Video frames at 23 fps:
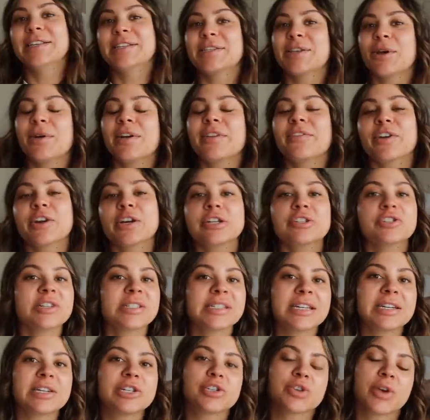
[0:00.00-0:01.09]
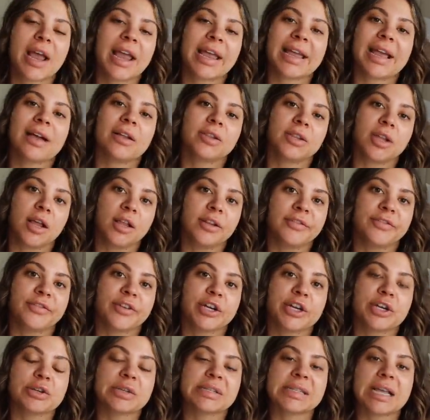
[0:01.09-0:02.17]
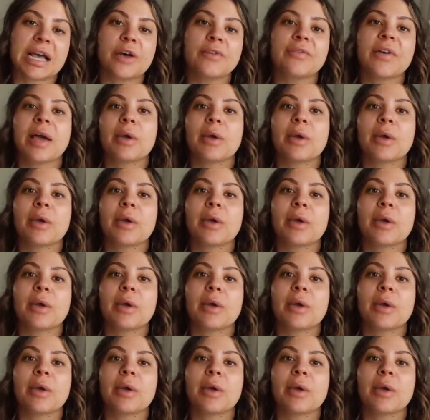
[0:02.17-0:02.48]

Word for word: So if you're interested in trying out Lull for yourself,